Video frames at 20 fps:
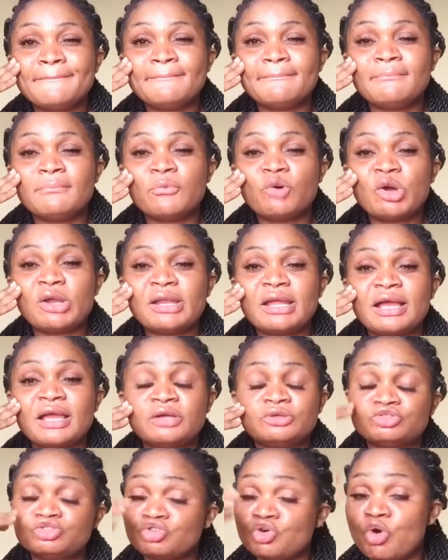When that
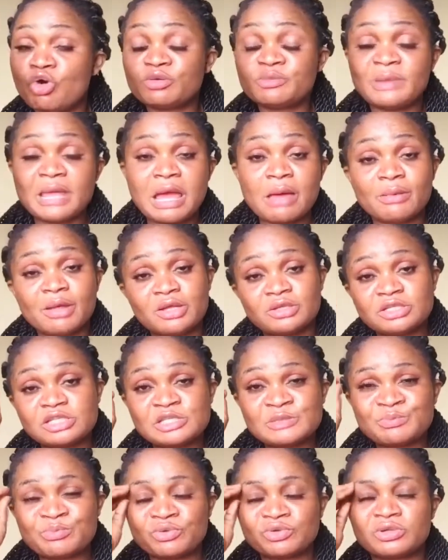girl told me about
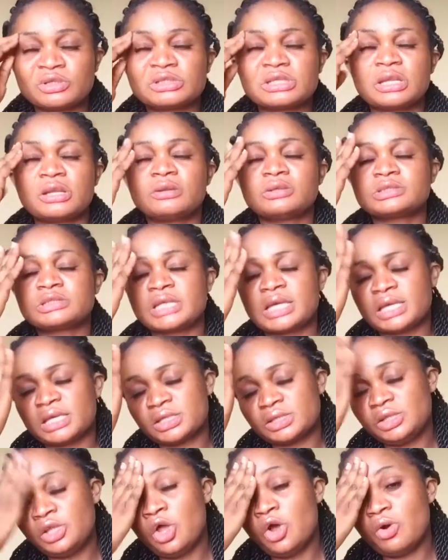this product, and I was
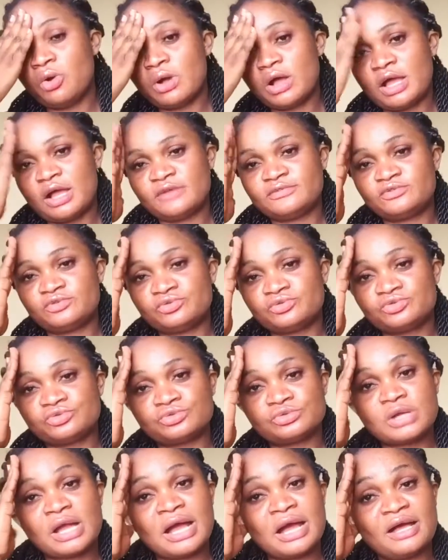like, no, I
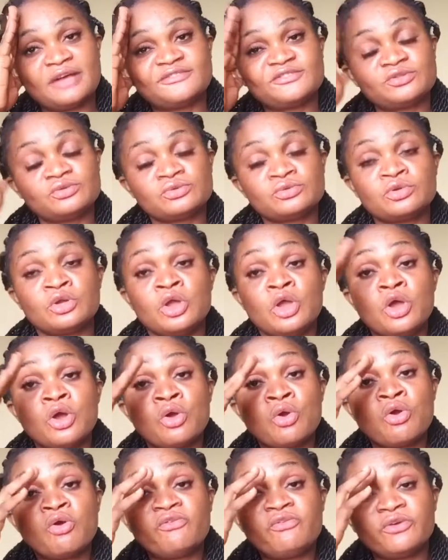have to
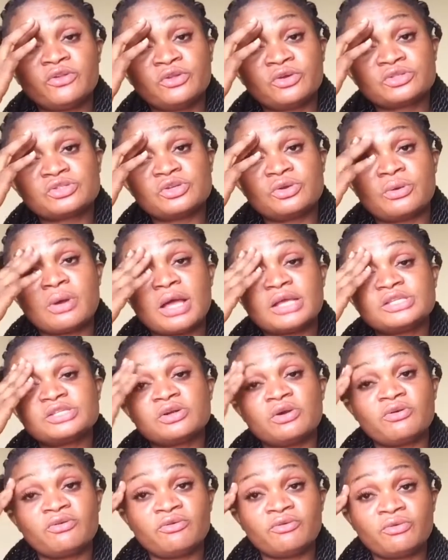go for Dr.
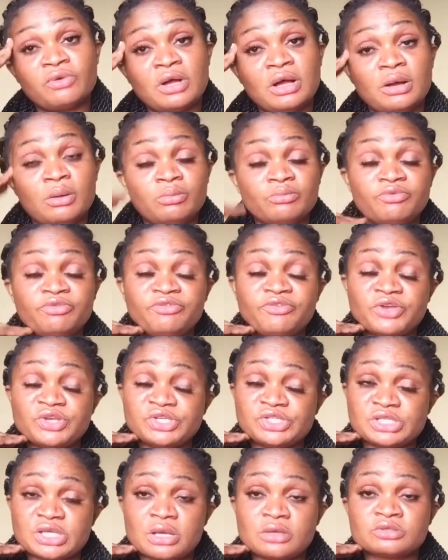Rachel
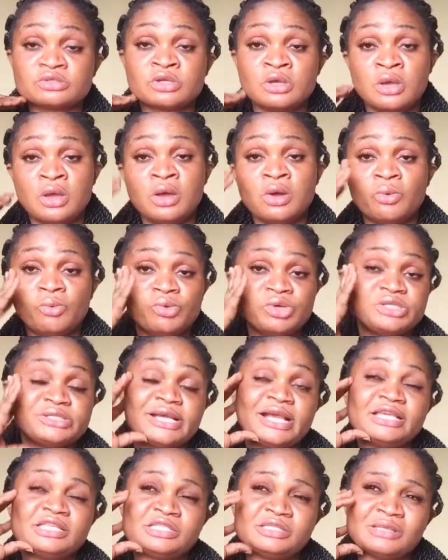facials, which
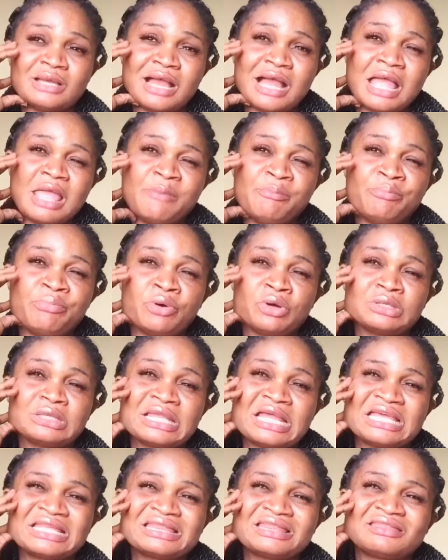I bought
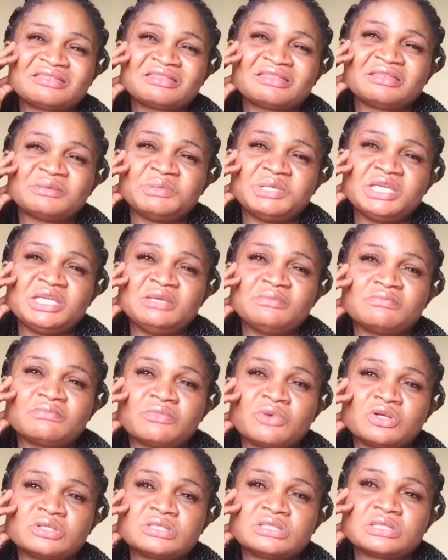like 3
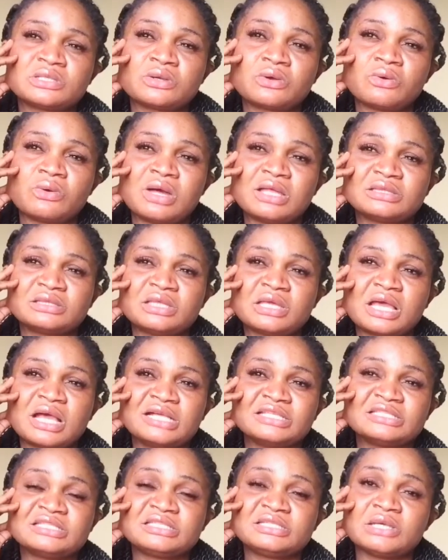months ago. I think
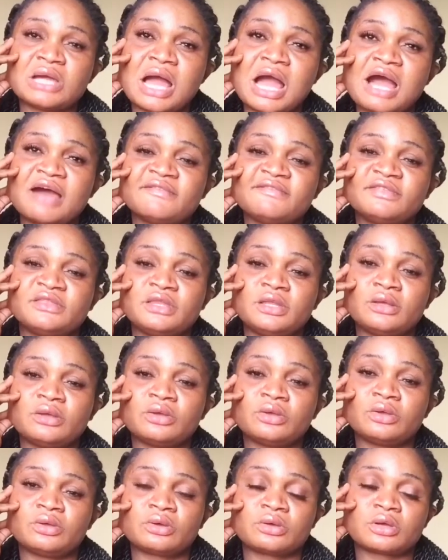I still have
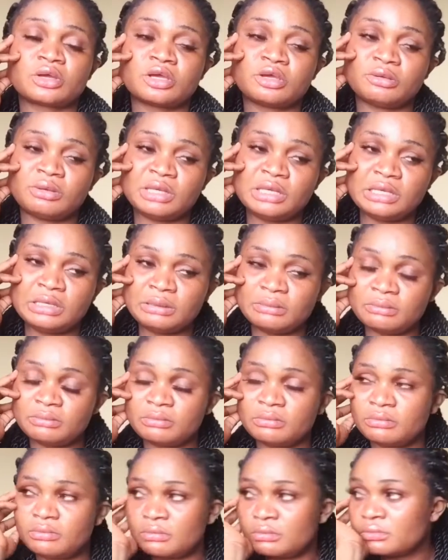the
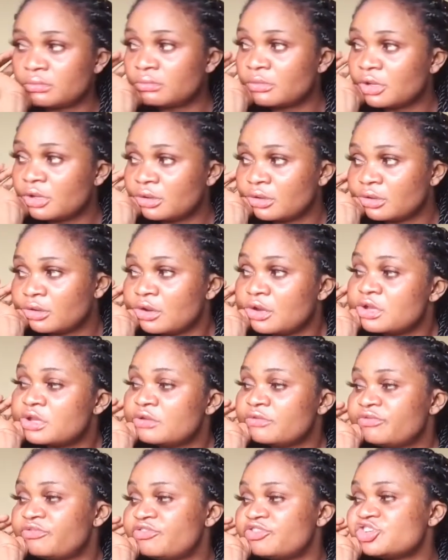cream,
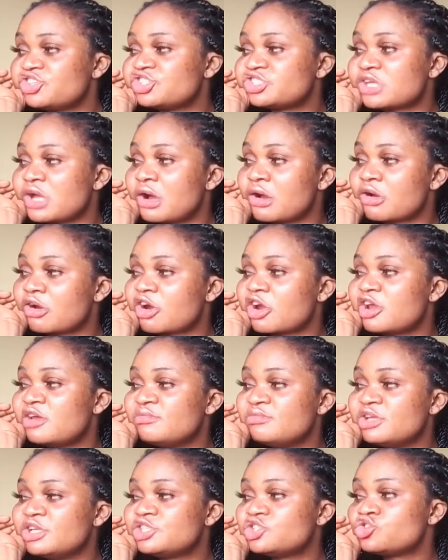the facial
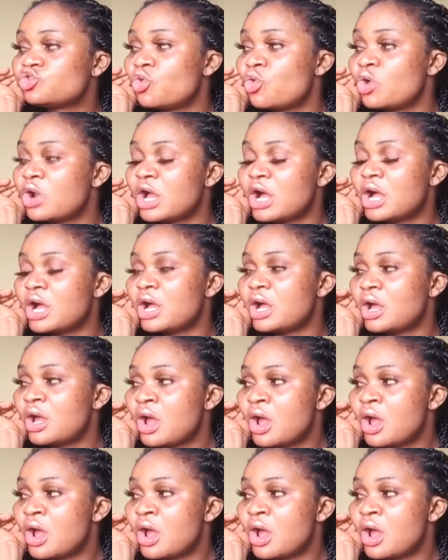cream, the toner,